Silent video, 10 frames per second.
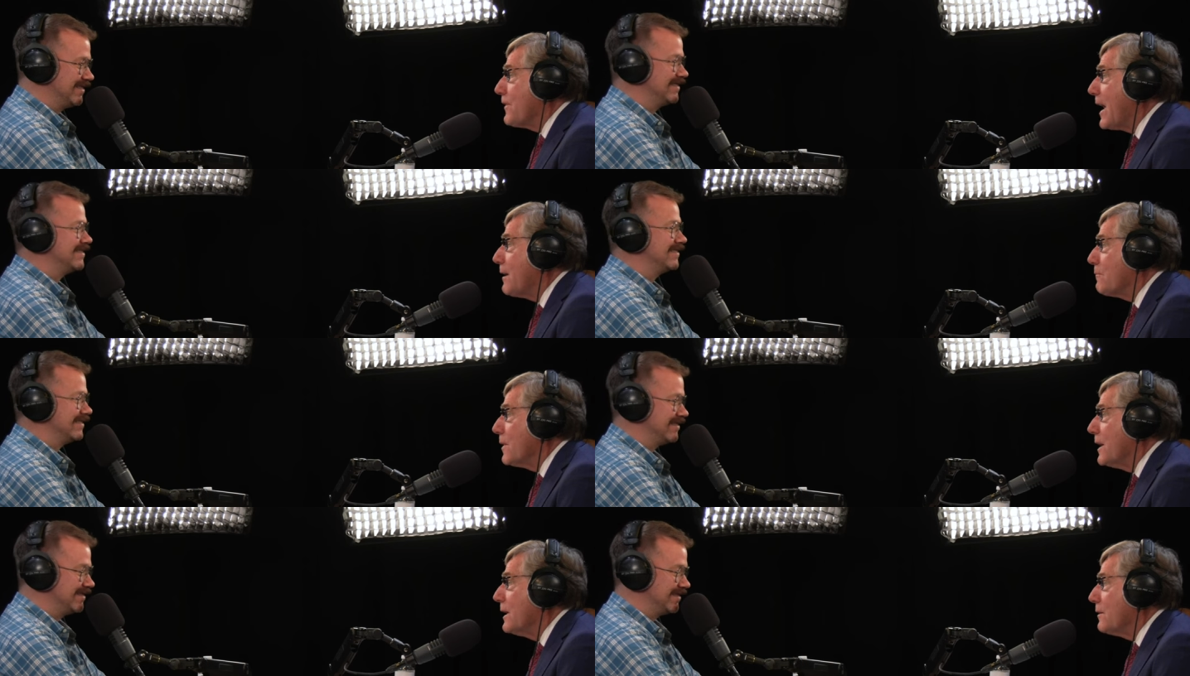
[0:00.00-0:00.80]
Speaker 1: that
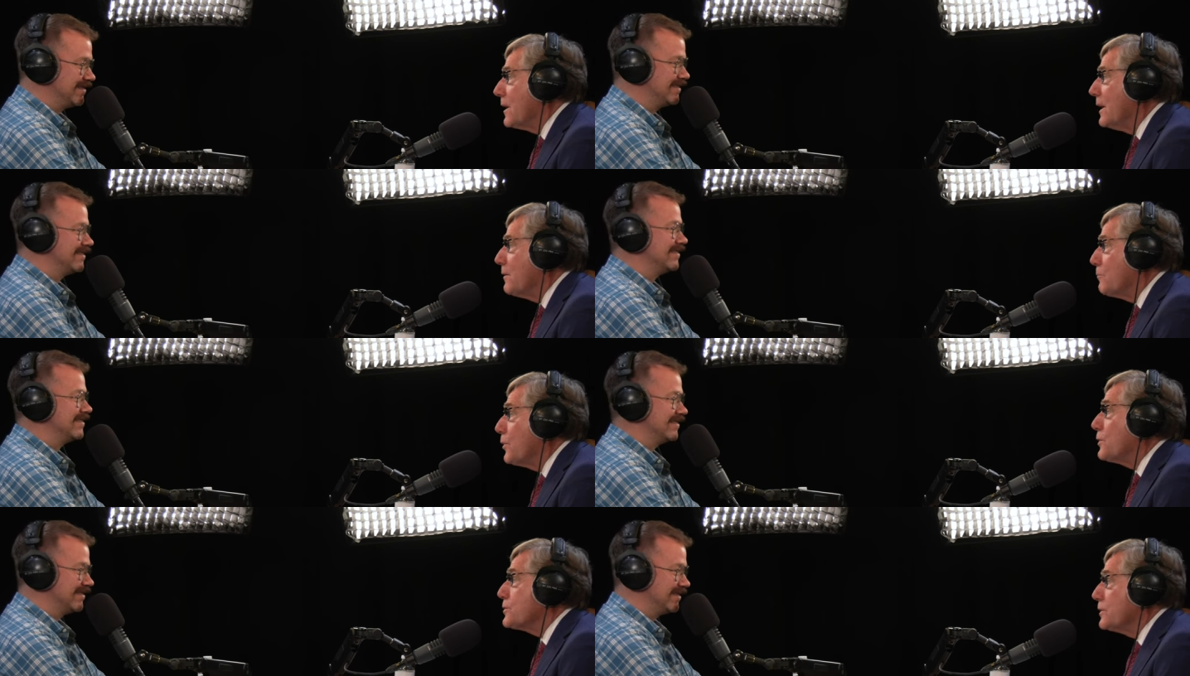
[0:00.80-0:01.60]
uh, uh,
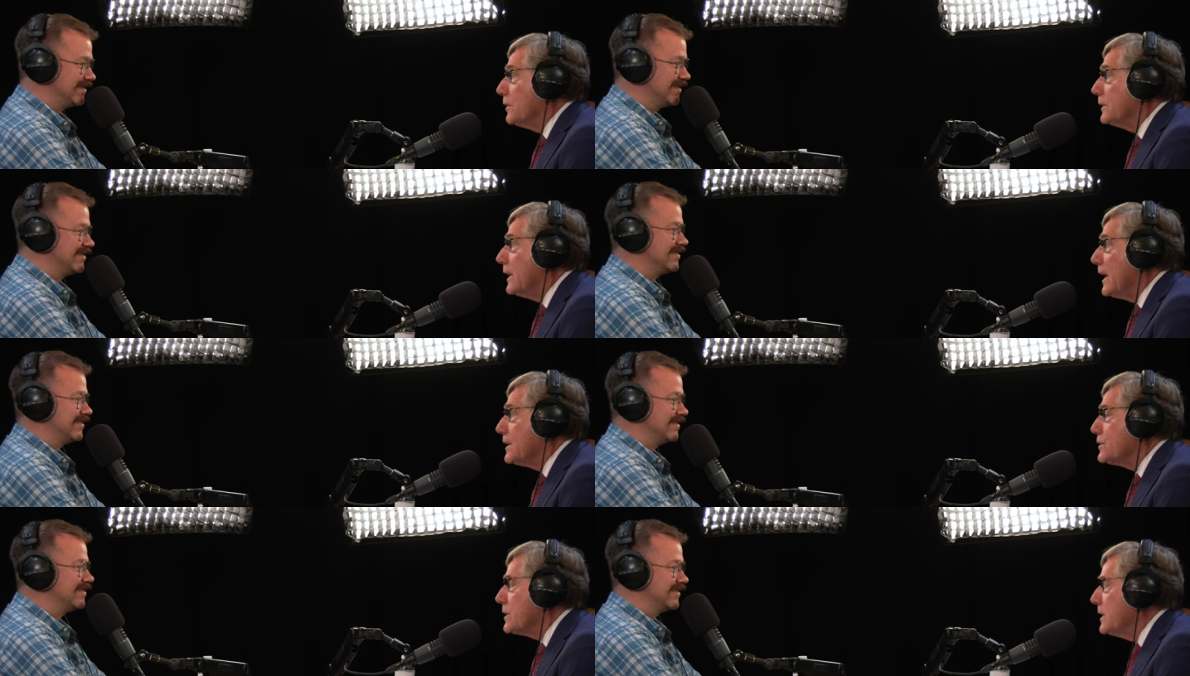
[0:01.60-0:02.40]
personal
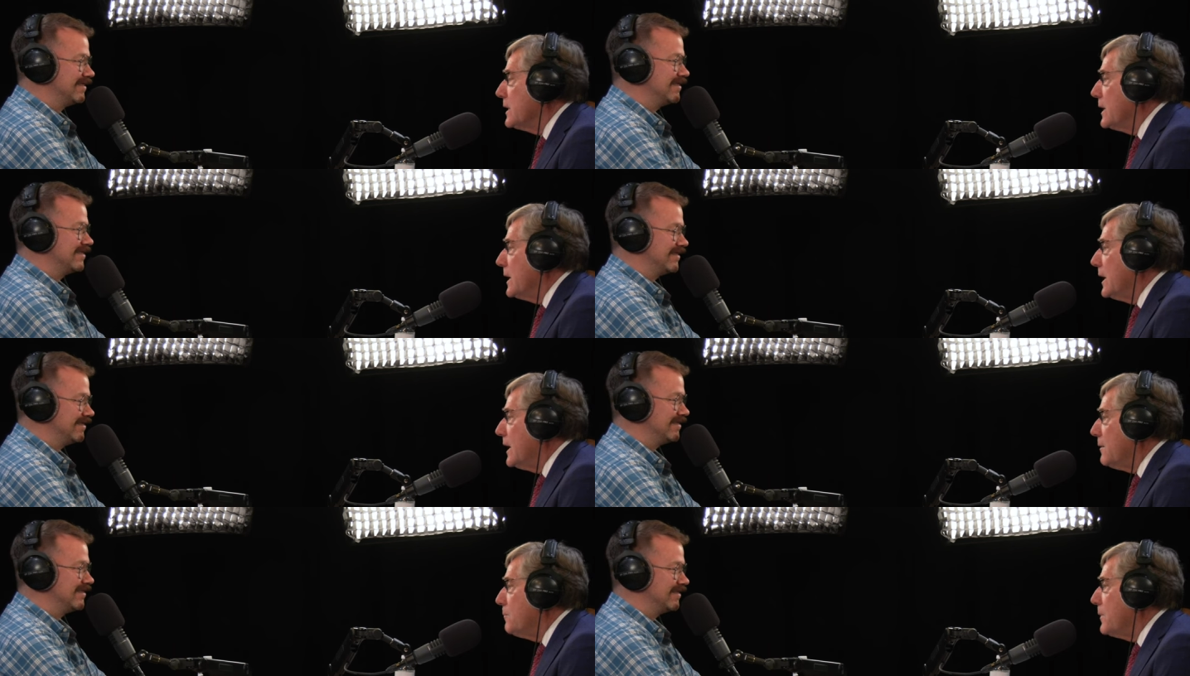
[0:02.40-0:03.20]
touch.
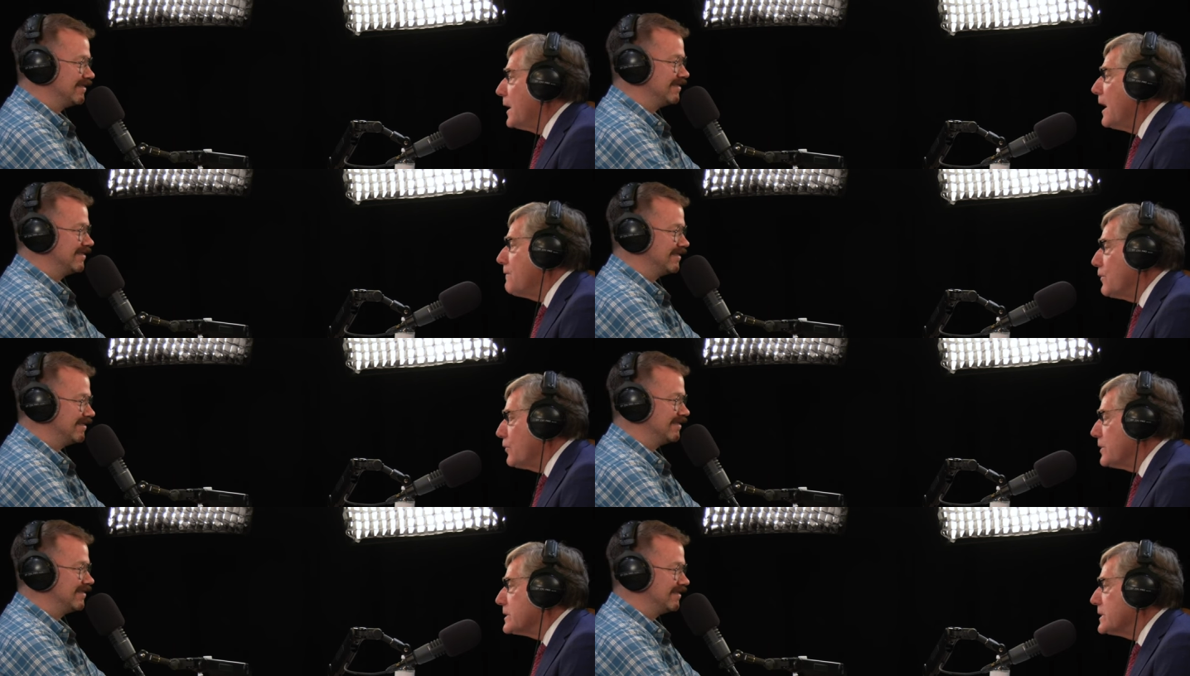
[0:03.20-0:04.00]
Uh, but I view
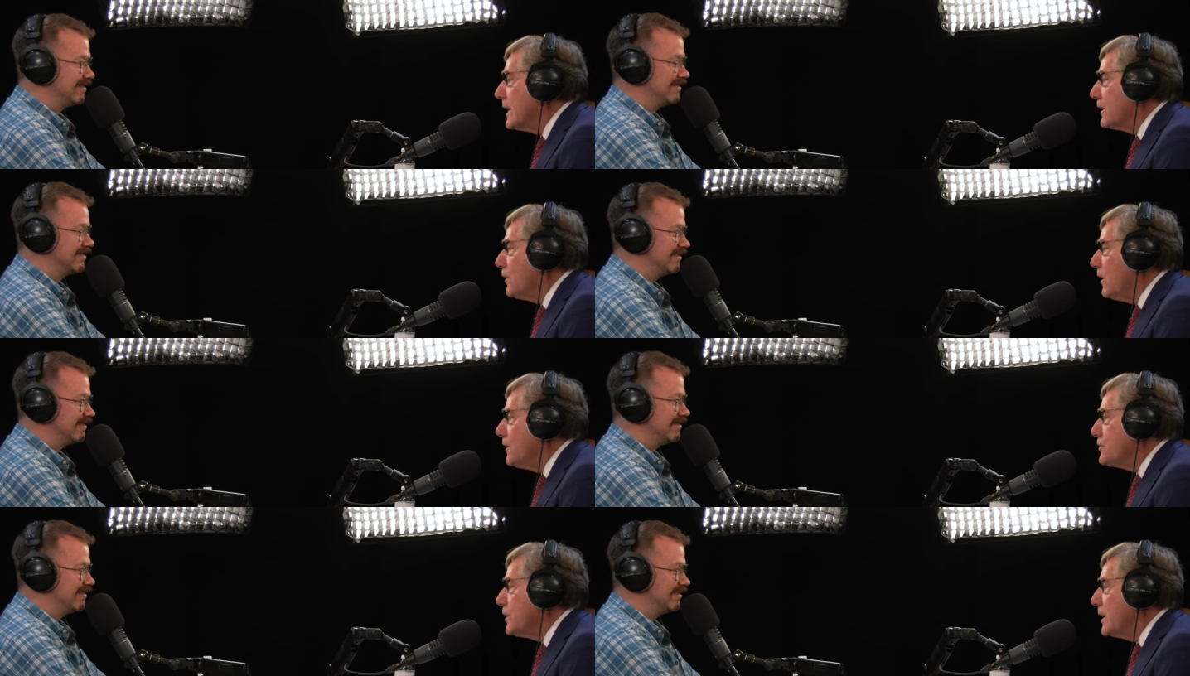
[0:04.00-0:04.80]
this
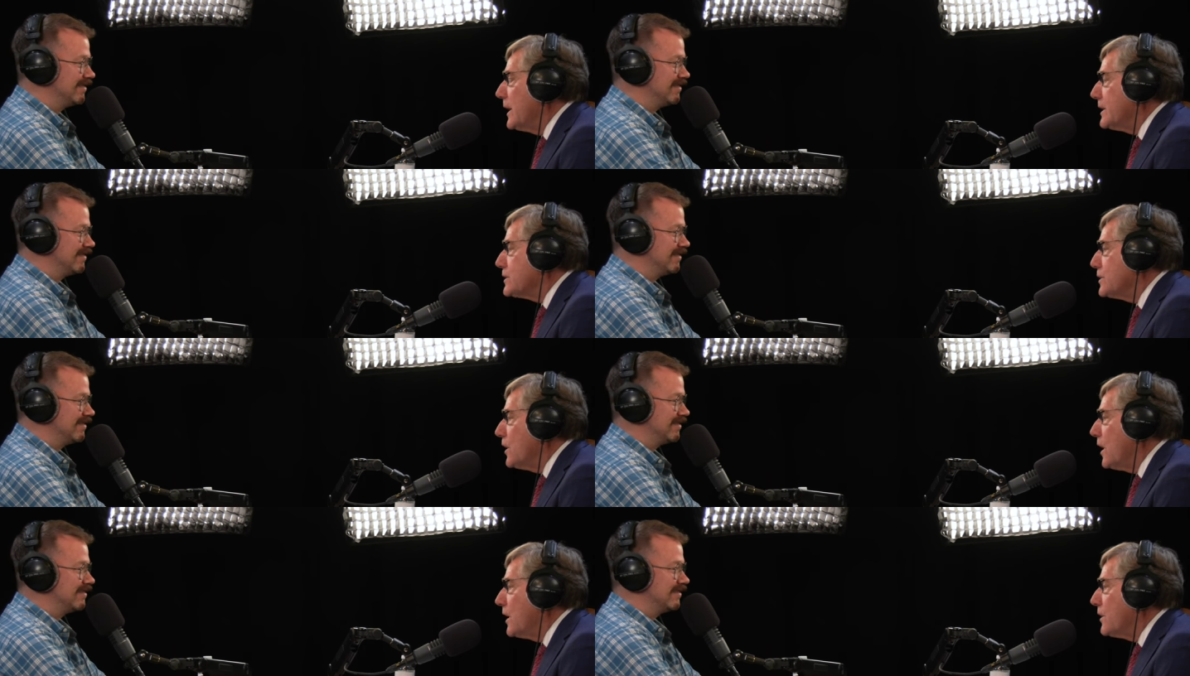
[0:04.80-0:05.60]
technology as
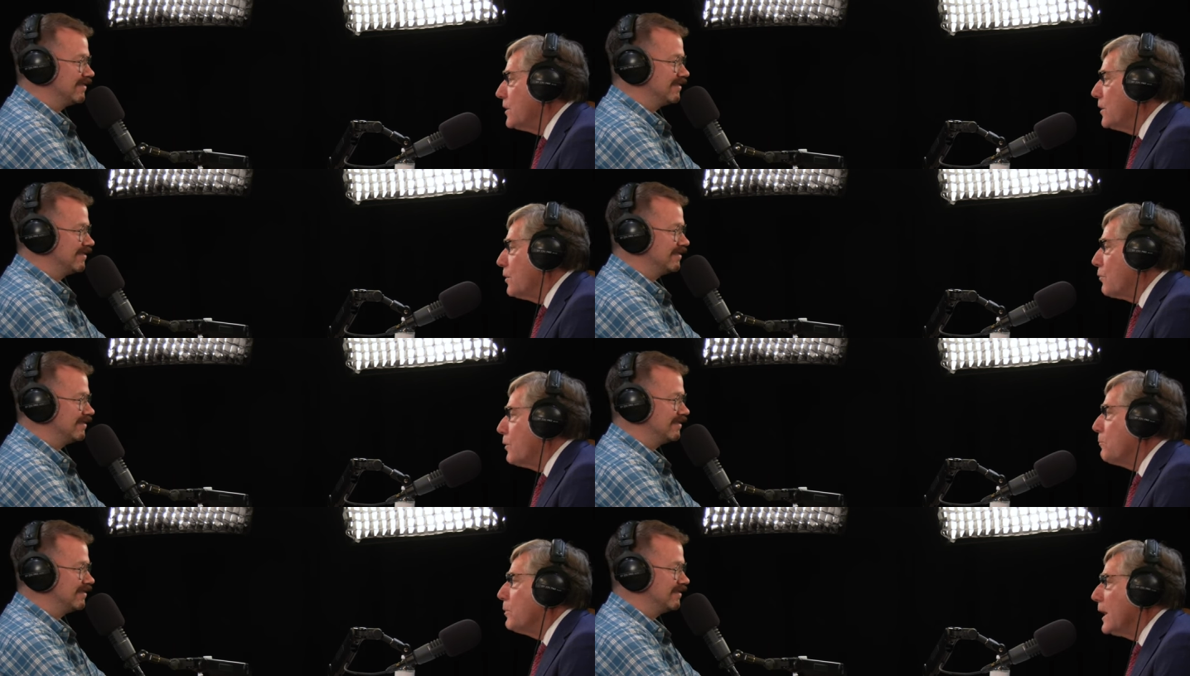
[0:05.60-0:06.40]
not
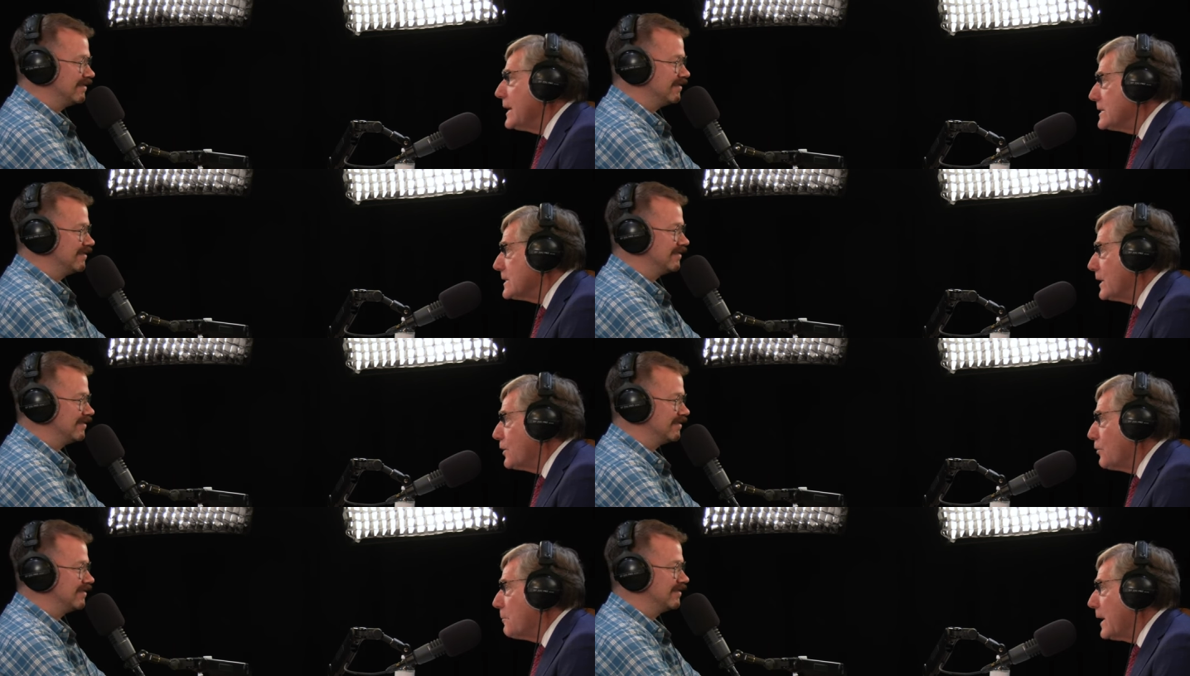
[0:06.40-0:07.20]
replacing
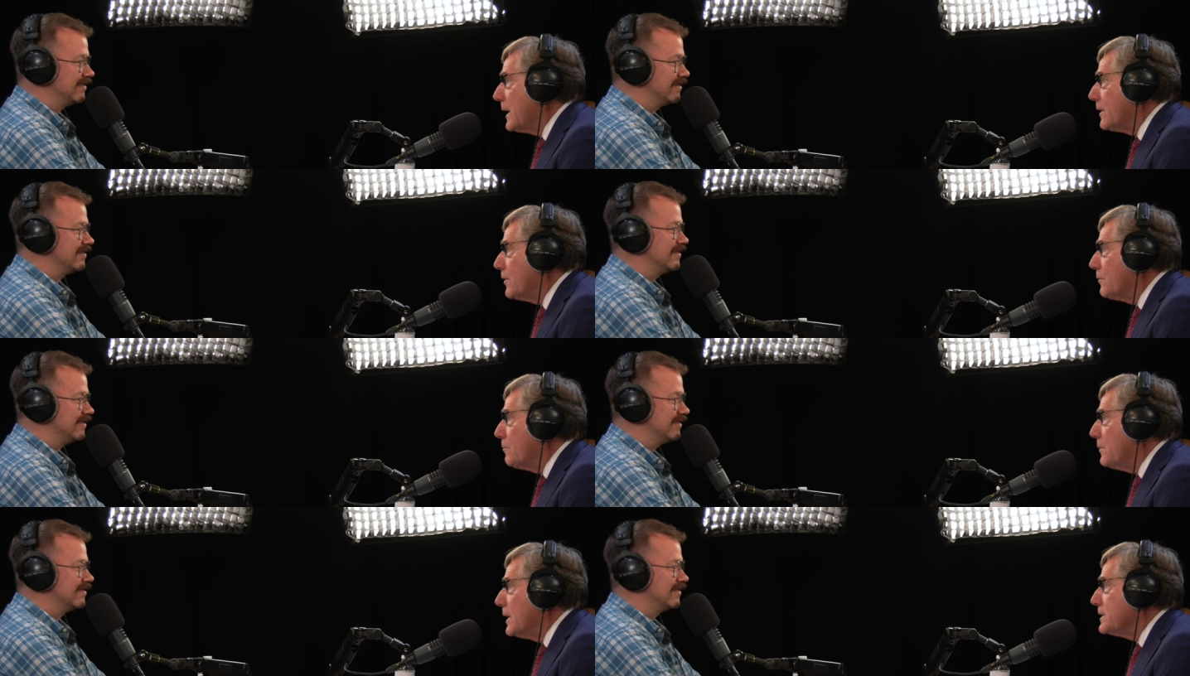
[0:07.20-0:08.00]
your banker, but